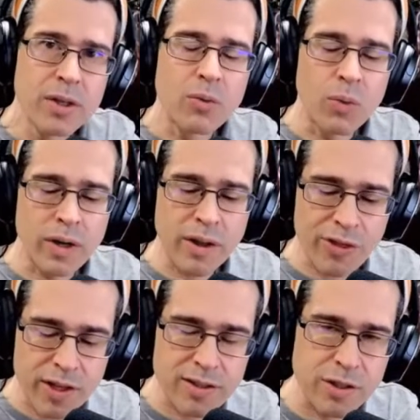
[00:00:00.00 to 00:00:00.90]
one of the
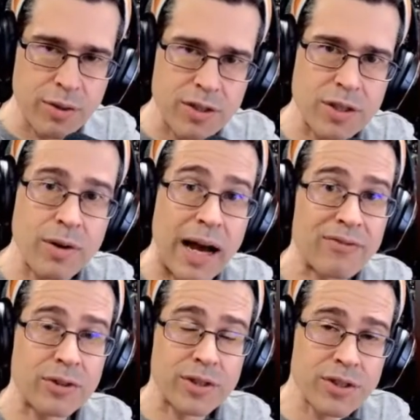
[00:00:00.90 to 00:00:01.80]
things that you can do
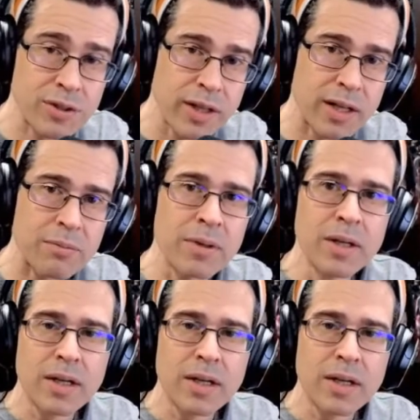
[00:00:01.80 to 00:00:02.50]
after a stream